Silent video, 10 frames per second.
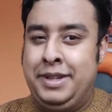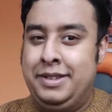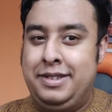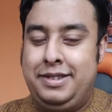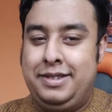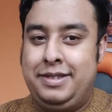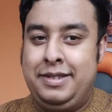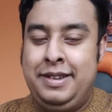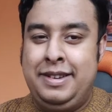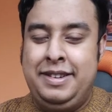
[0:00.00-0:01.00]
minutes
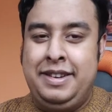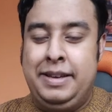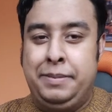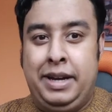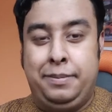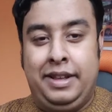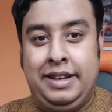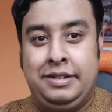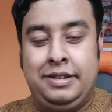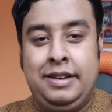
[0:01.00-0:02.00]
near my
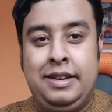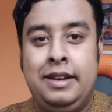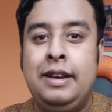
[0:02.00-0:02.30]
place.